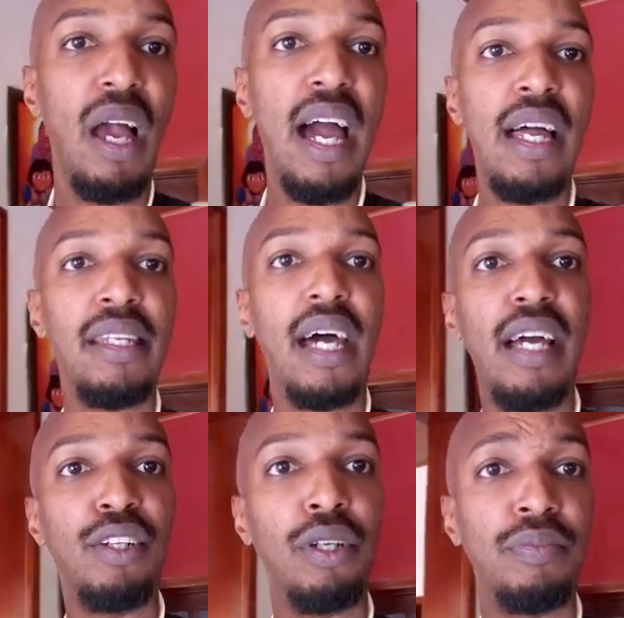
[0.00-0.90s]
and
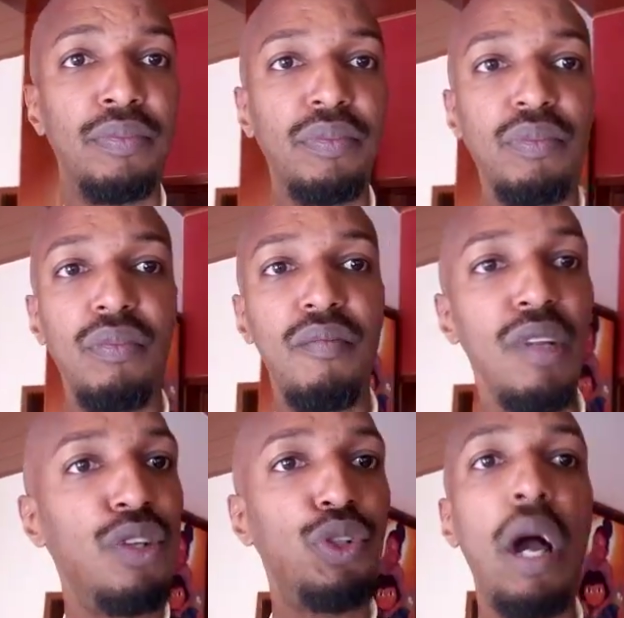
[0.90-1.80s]
and
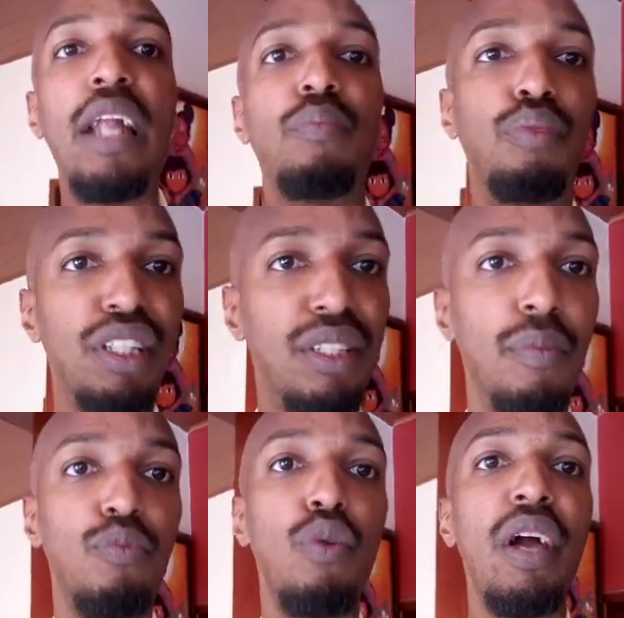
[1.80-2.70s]
trying to bring
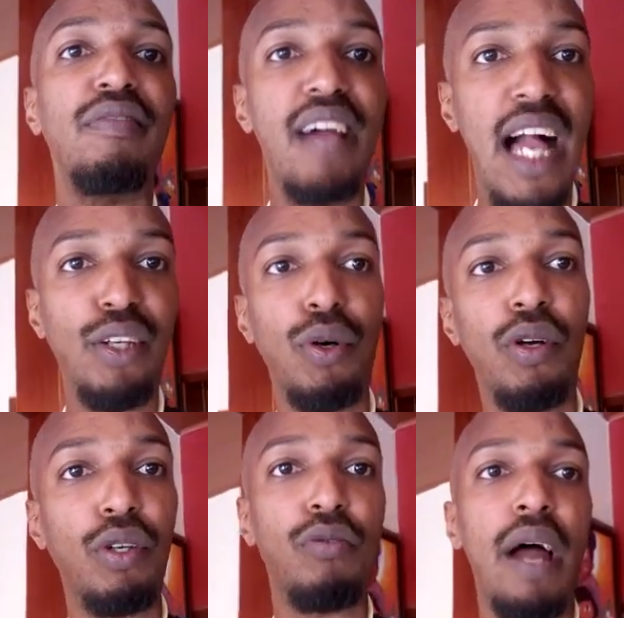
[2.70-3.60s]
some real value
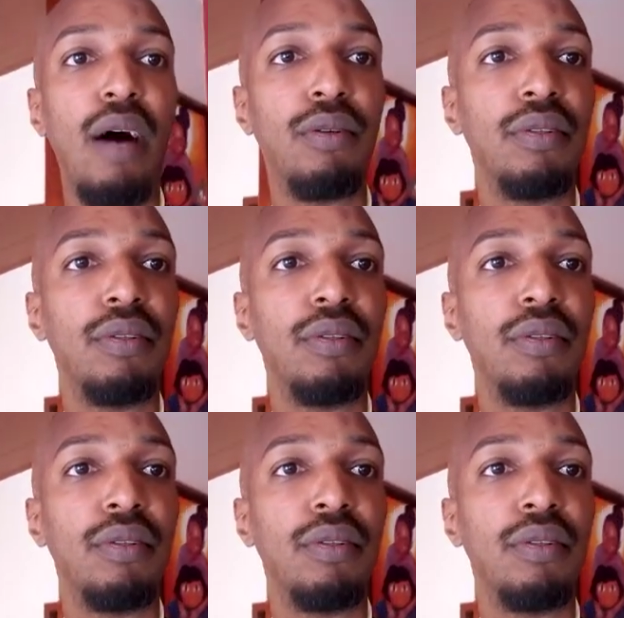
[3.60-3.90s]
on the ground.